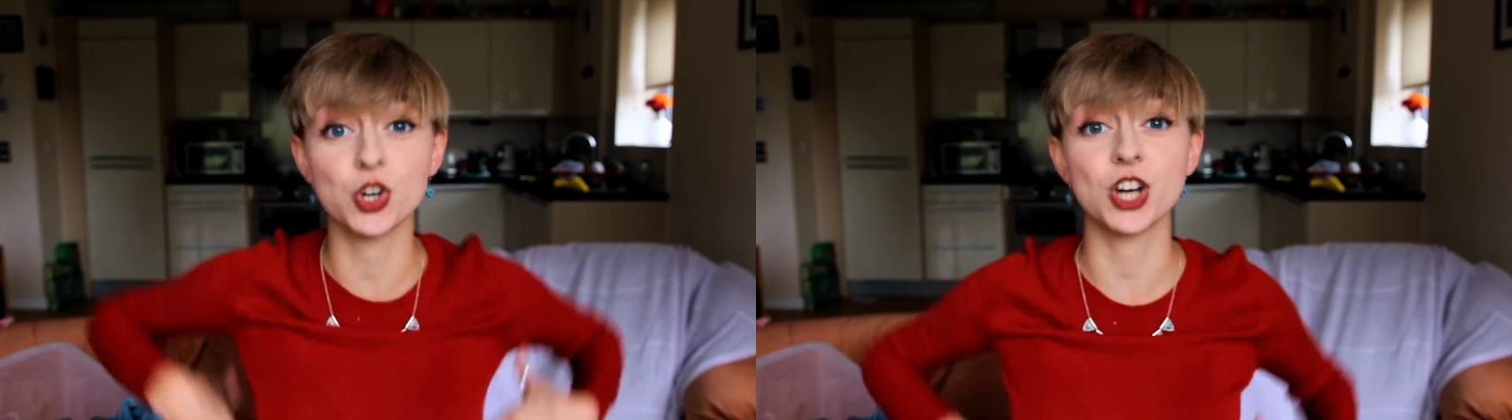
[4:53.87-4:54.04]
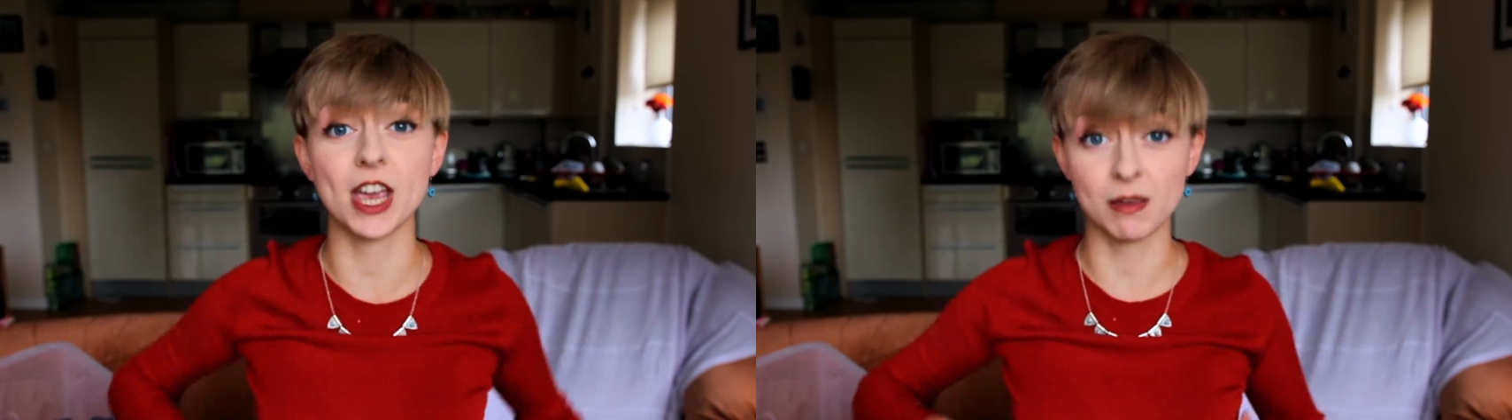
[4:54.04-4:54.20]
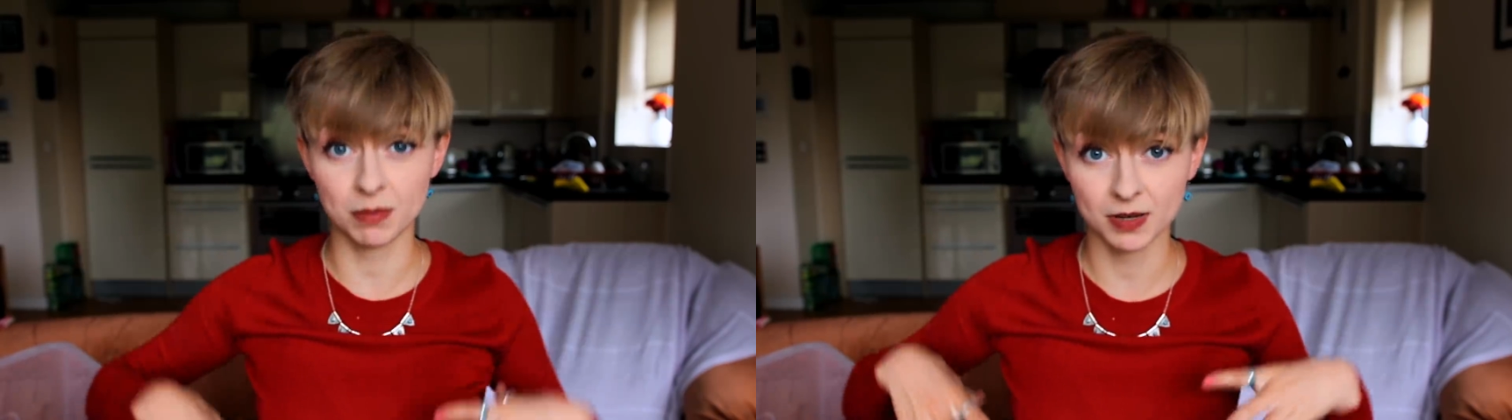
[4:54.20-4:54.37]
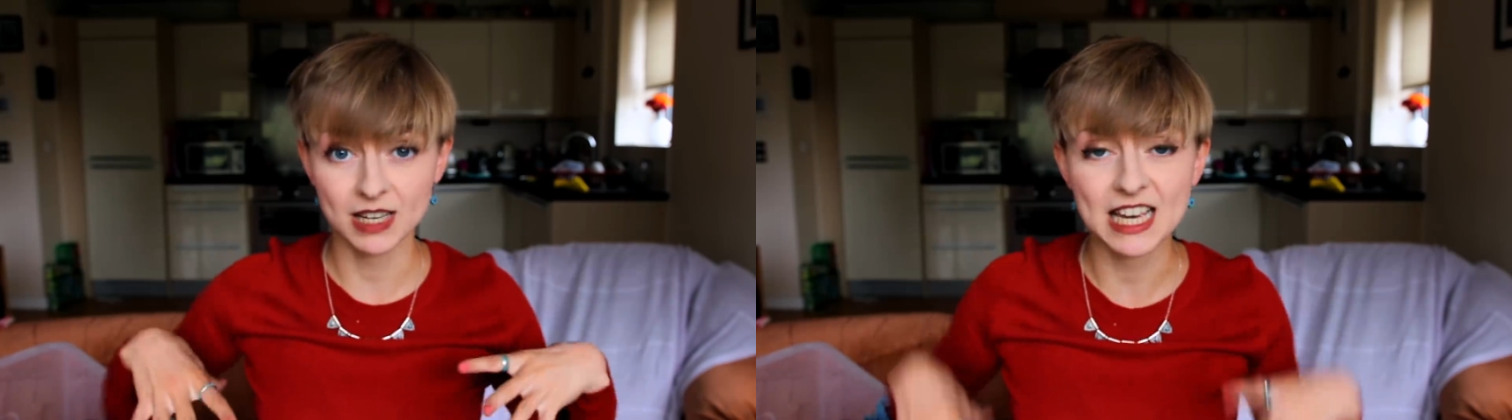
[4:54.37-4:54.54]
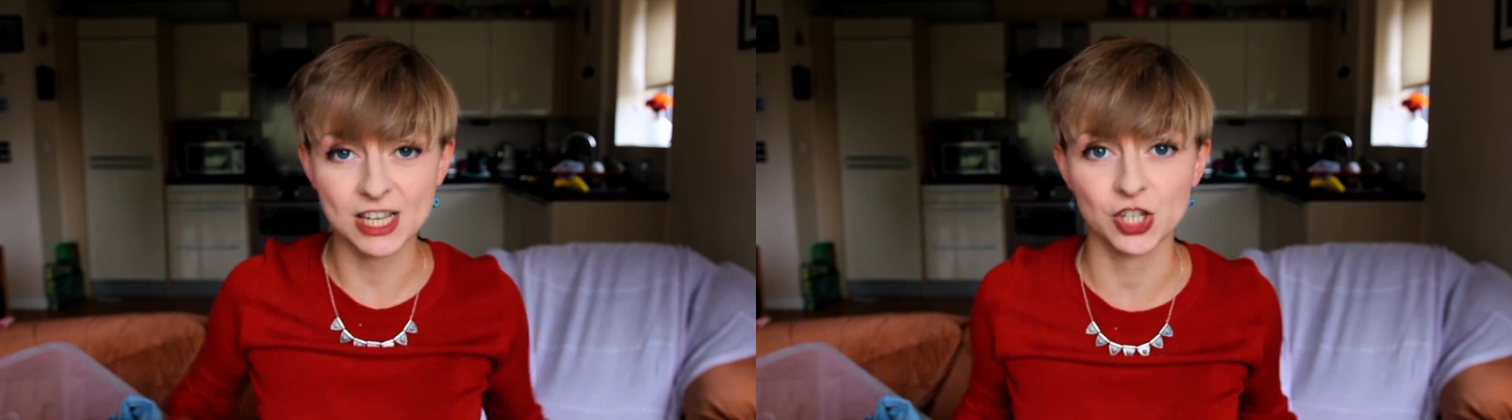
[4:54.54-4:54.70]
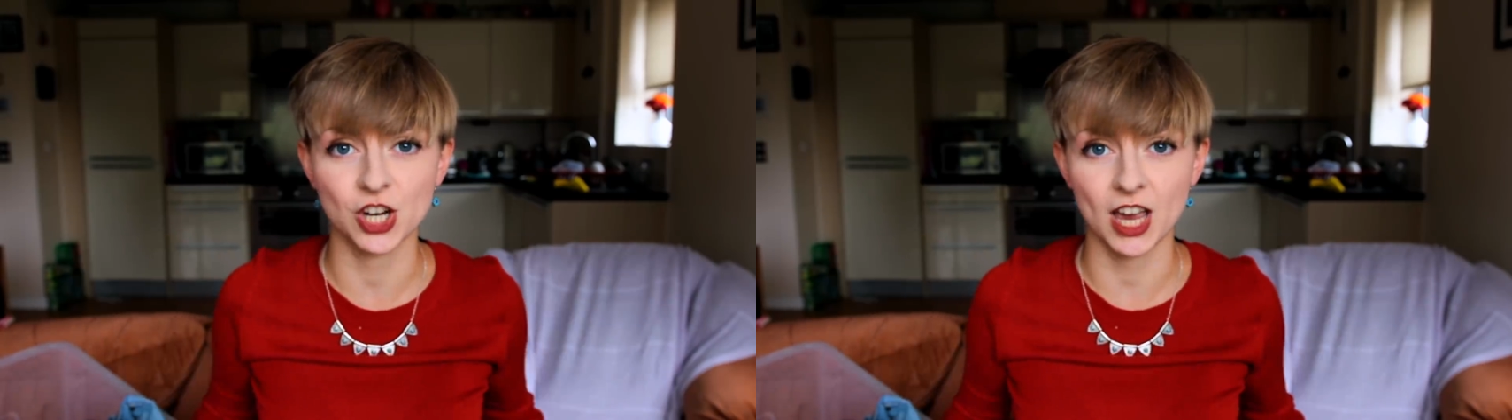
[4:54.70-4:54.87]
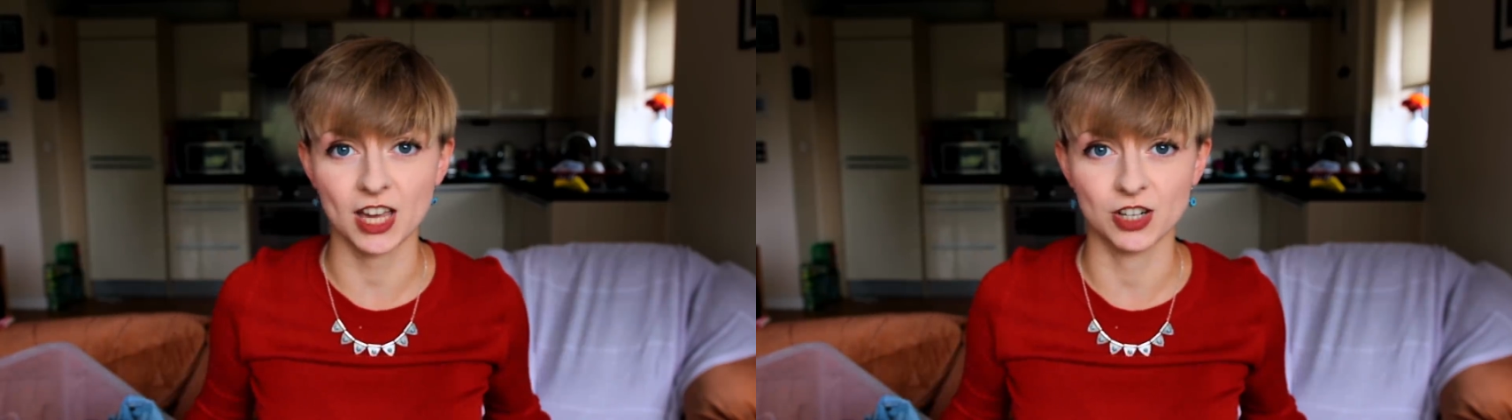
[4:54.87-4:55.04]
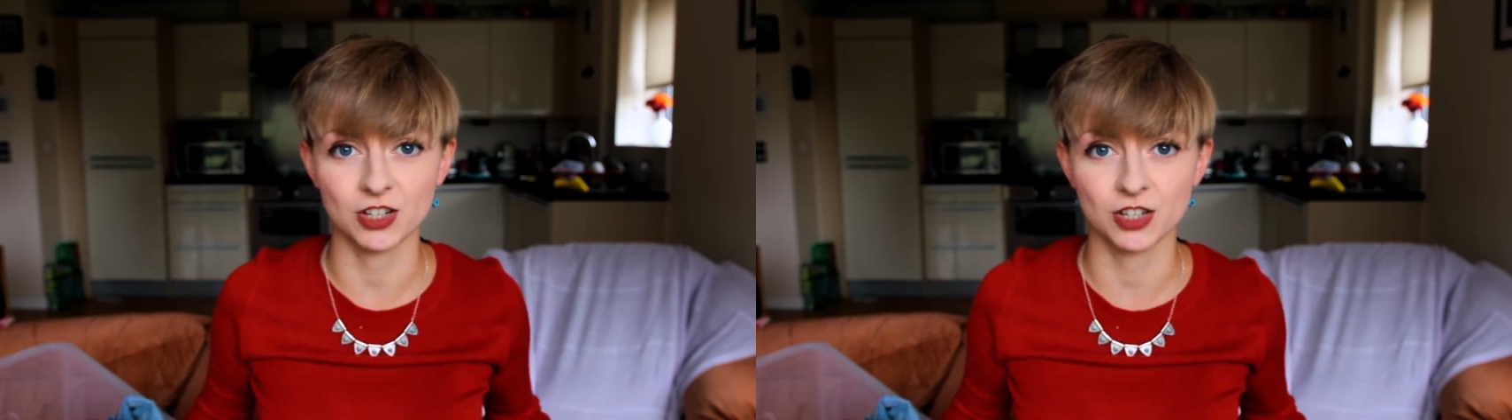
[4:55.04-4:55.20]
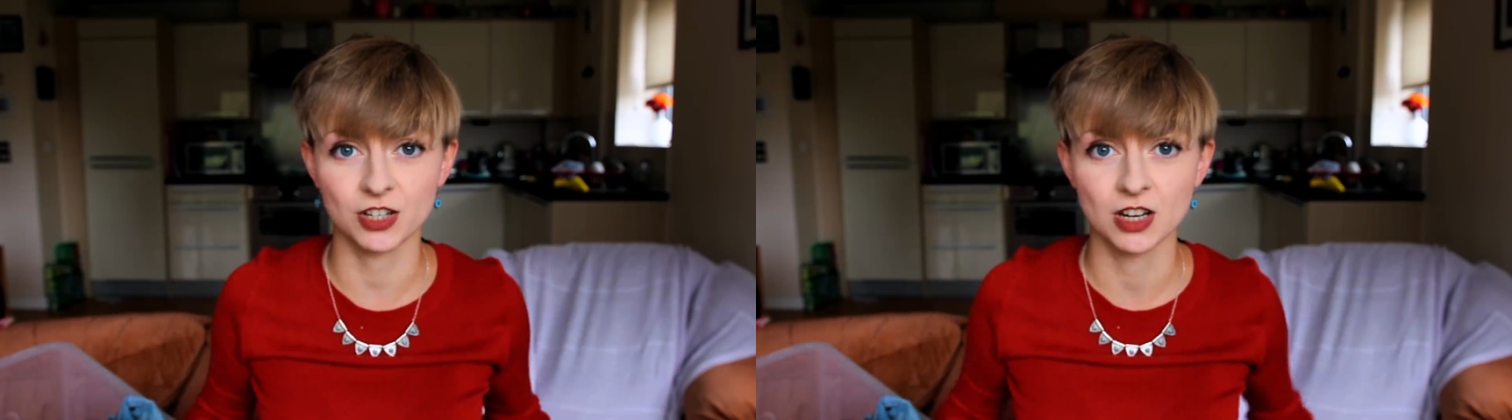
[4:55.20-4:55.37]
shape has
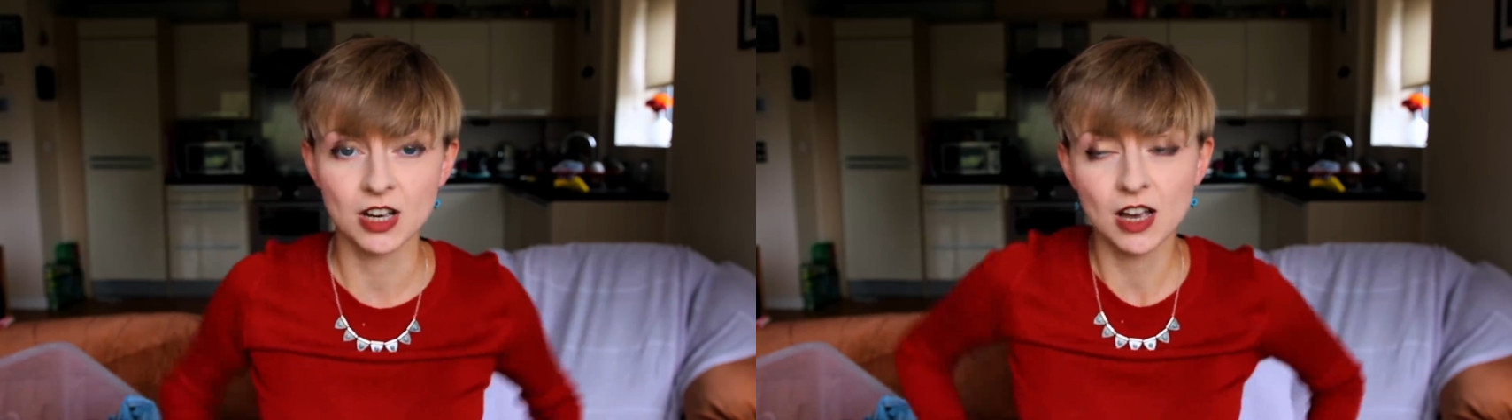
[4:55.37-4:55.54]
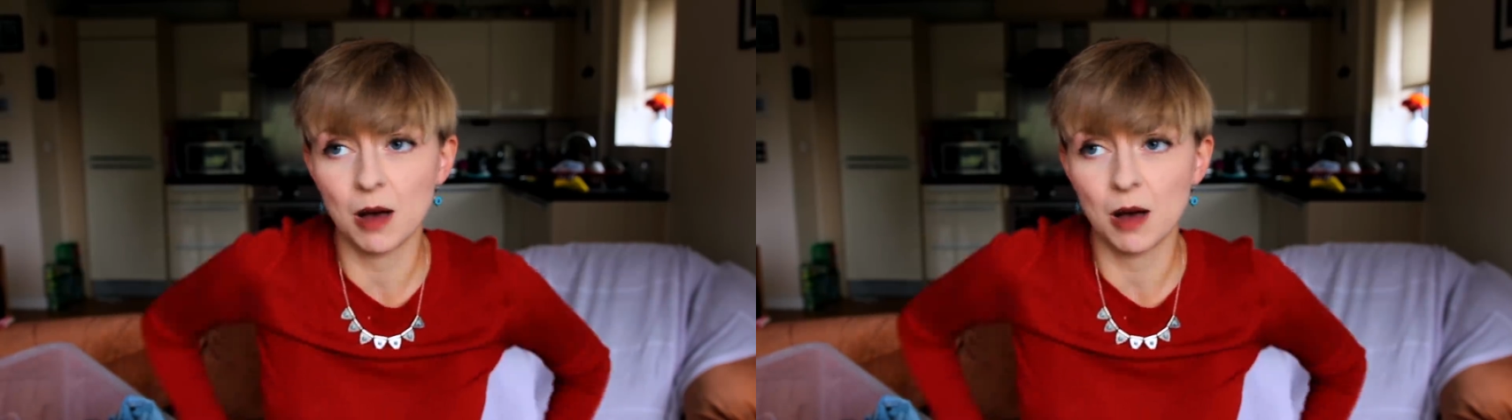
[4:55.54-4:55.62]
changed.